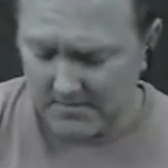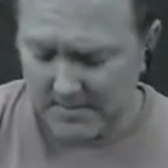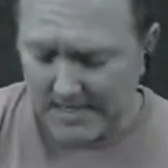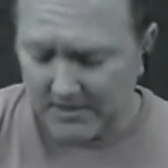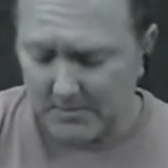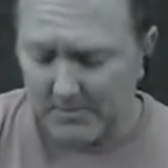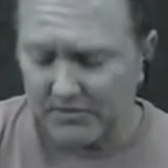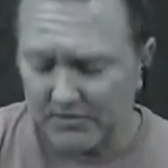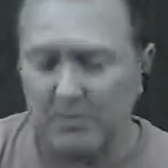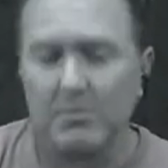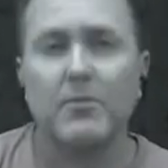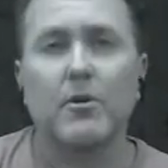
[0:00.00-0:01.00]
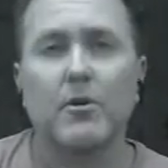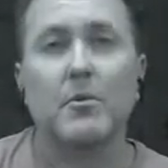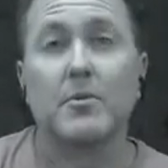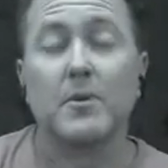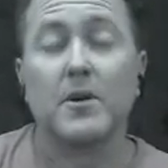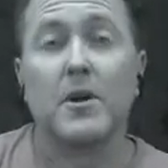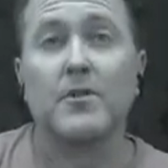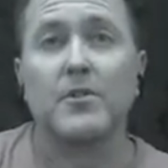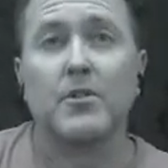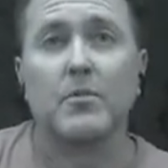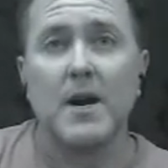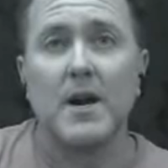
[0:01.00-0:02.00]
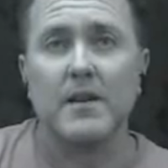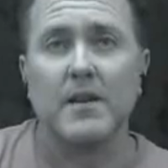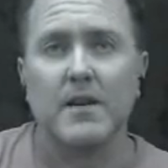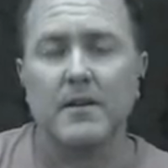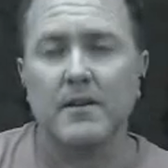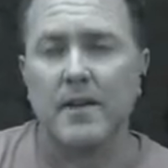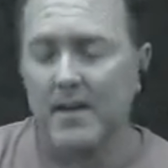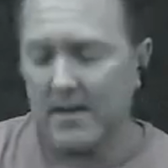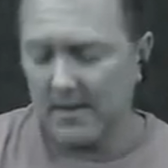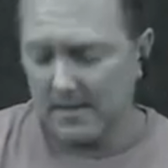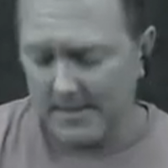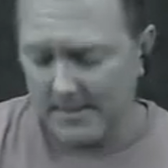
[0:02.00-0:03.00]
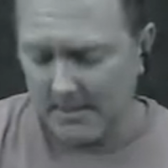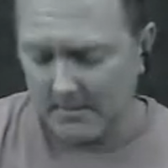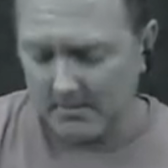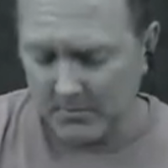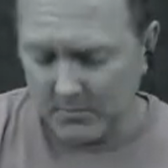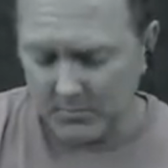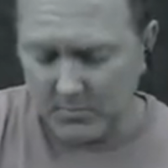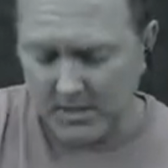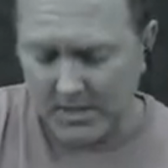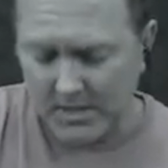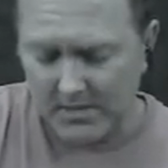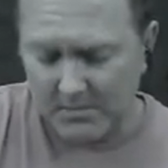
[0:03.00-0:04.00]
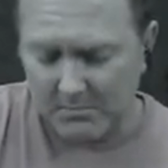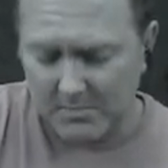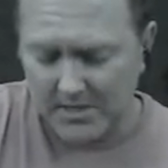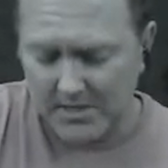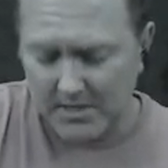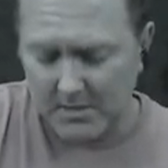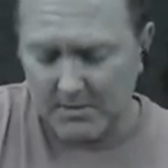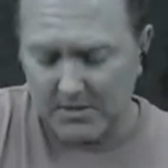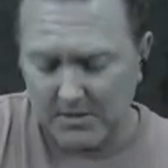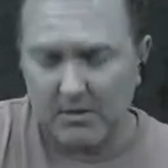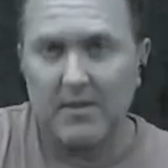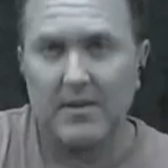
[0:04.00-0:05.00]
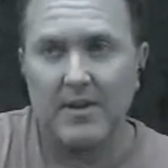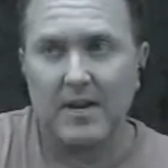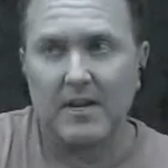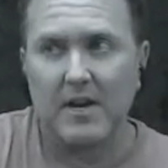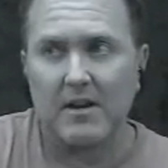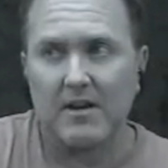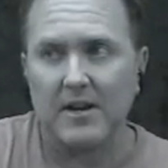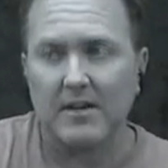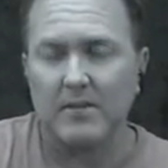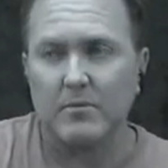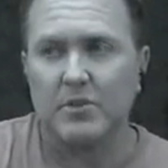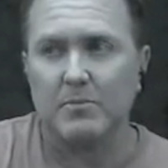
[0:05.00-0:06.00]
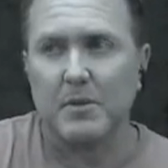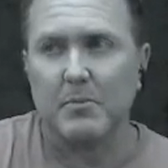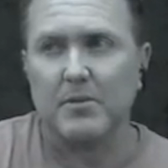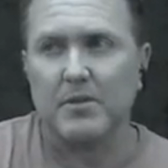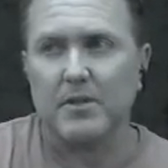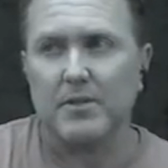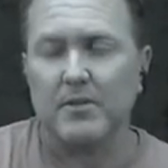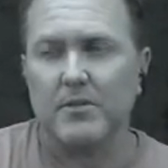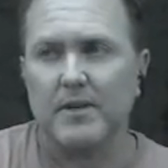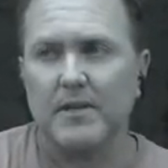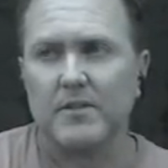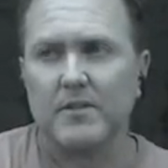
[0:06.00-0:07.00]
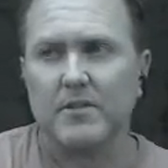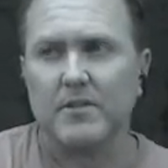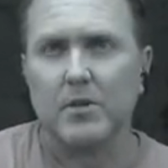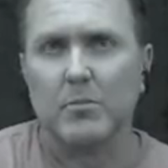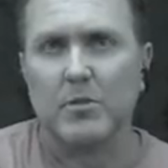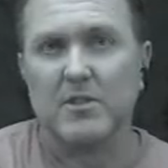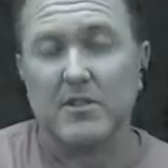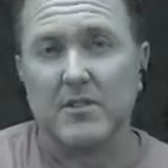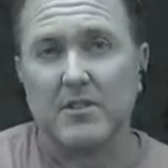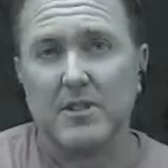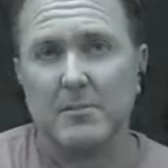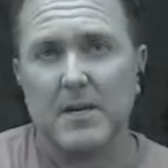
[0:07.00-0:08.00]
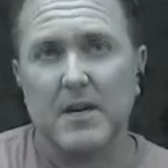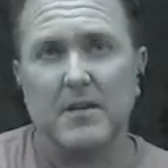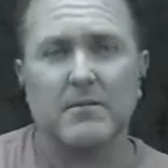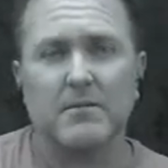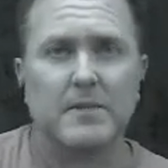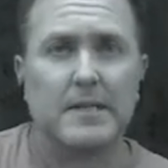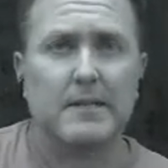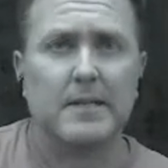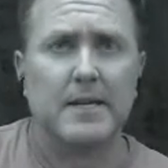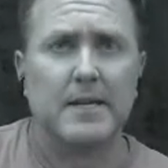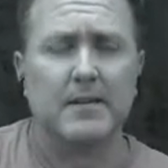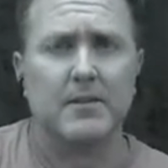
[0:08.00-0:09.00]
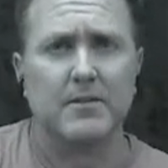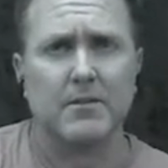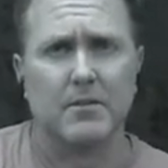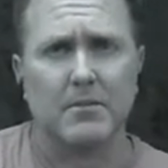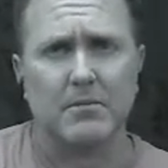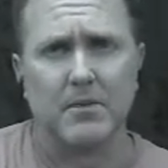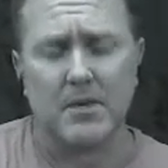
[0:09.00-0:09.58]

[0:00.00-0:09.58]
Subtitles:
As I mentioned before, with regard to the right hand, rather than playing up here on the neck area, which people tend to do, I guess the arm wants to slip down like that into the